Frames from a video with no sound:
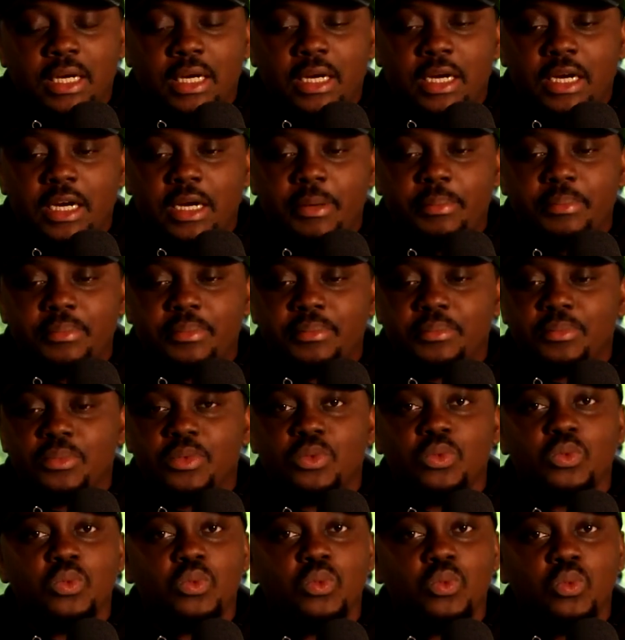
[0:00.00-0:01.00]

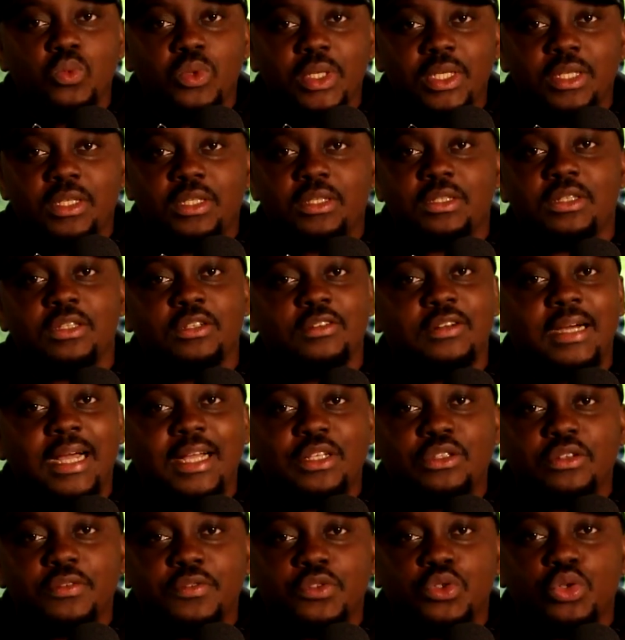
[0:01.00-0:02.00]
With the
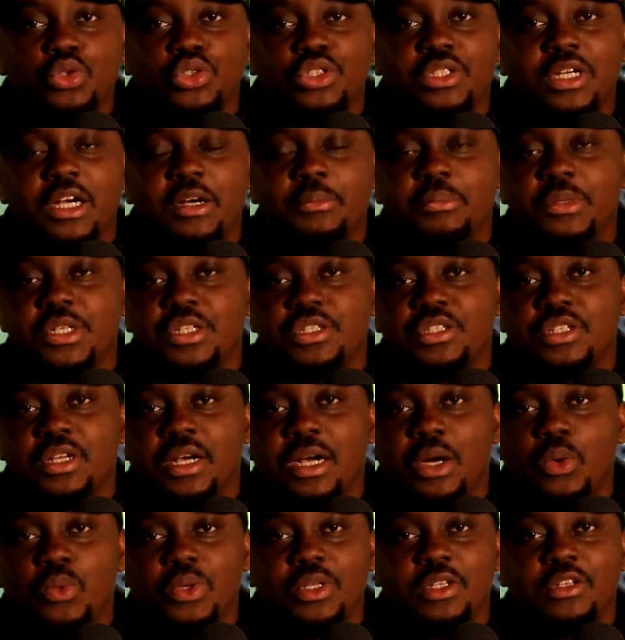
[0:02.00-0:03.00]
rise of social
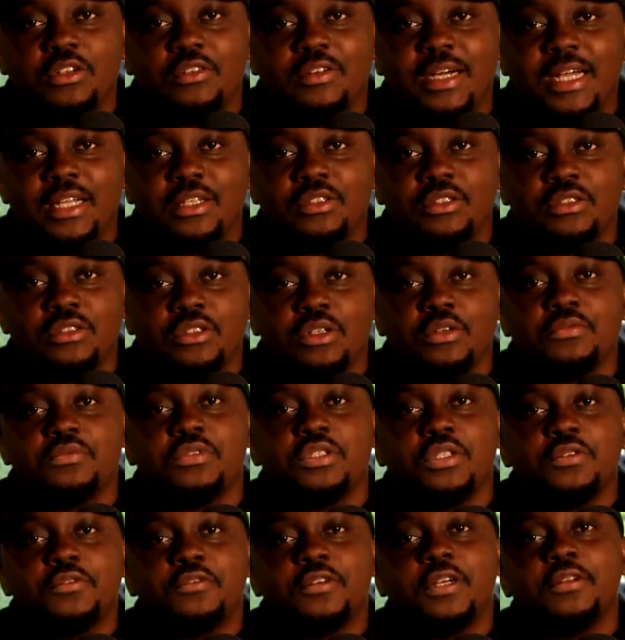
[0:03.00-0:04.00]
media, with the rise
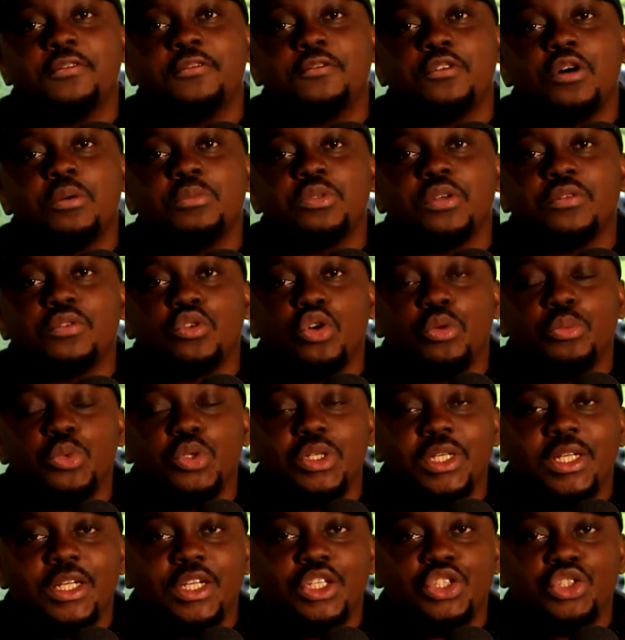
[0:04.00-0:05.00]
of different forms of
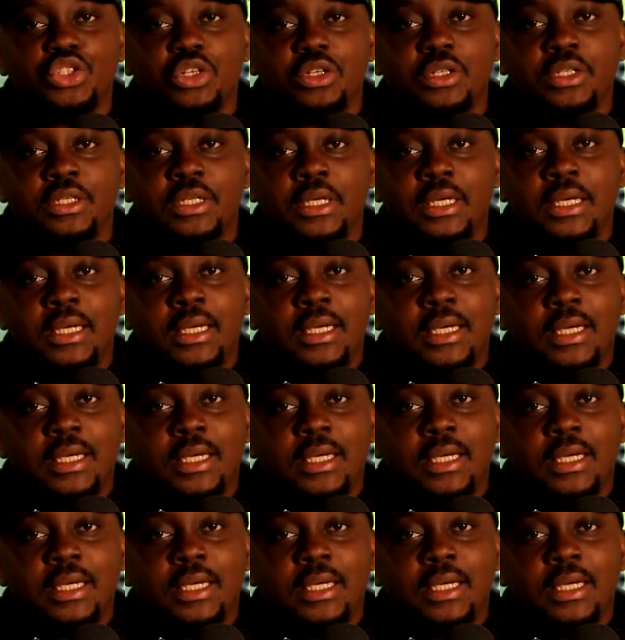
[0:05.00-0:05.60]
communication,